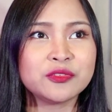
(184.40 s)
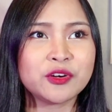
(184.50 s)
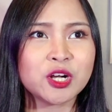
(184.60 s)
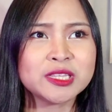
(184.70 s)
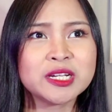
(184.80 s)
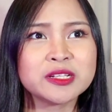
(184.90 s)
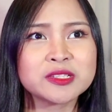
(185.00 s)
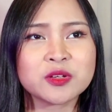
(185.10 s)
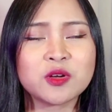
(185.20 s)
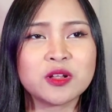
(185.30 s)
of all the
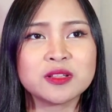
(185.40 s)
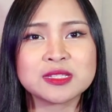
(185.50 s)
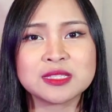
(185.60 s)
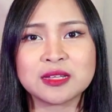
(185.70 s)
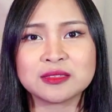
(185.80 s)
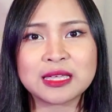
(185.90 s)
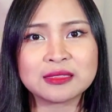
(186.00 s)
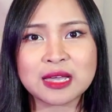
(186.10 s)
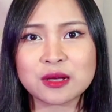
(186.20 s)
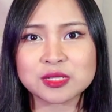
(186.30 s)
results na
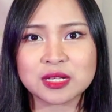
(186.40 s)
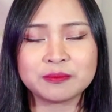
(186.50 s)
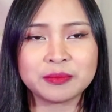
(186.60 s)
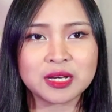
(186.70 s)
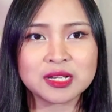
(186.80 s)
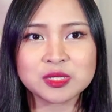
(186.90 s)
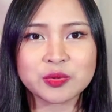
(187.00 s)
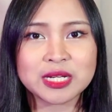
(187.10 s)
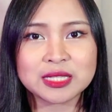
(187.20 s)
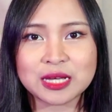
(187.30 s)
10,000 plus,
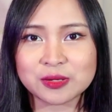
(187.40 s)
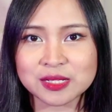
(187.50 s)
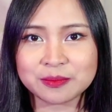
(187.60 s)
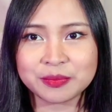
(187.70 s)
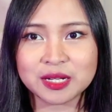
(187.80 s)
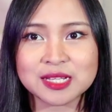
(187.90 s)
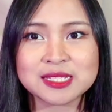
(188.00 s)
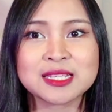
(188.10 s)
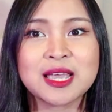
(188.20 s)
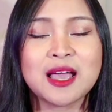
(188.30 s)
20,000
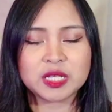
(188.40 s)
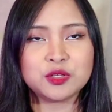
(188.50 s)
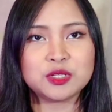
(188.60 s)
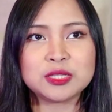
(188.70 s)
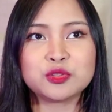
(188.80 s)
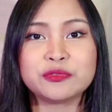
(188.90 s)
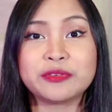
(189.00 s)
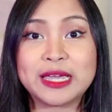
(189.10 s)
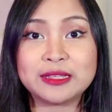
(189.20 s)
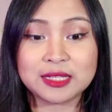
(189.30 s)
plus, you need to
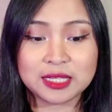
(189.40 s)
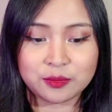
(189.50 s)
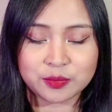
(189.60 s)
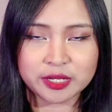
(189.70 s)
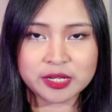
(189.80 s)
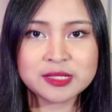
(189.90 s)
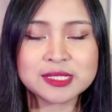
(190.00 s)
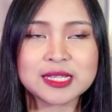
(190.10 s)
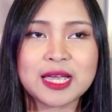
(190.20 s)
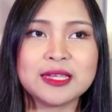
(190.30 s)
find
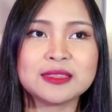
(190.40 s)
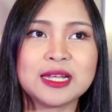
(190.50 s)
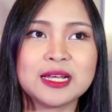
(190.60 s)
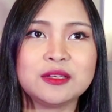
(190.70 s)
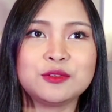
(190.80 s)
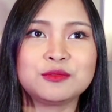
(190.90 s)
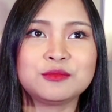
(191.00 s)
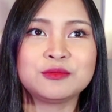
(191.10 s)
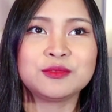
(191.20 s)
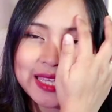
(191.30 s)
keywords. Ayan talaga
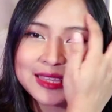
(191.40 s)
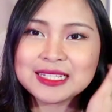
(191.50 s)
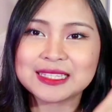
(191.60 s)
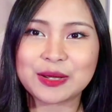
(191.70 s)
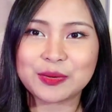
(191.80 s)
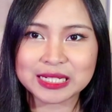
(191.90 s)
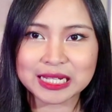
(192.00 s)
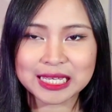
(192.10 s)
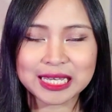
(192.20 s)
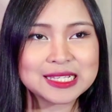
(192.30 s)
yung kaya tinatawag
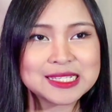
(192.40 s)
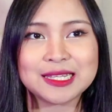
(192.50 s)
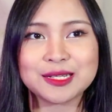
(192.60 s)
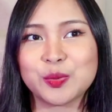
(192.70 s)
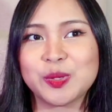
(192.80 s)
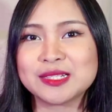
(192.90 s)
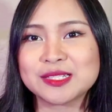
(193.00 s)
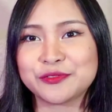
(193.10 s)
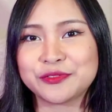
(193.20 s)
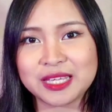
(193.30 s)
na kings and
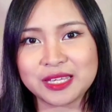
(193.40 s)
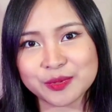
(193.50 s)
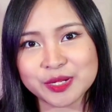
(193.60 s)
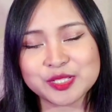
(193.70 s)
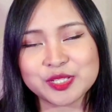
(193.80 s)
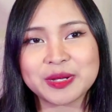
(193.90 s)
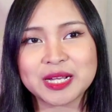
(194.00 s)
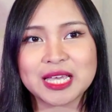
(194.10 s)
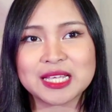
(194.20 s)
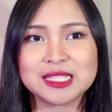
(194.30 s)
queens of keywords yung
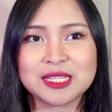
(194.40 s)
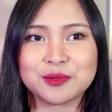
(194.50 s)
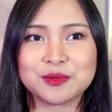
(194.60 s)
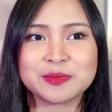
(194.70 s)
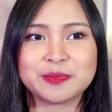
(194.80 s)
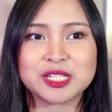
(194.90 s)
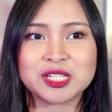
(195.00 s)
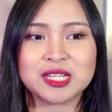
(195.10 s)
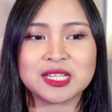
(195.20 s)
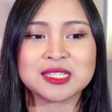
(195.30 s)
mga SEO
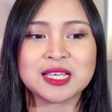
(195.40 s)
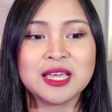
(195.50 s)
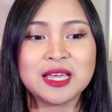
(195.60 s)
specialists.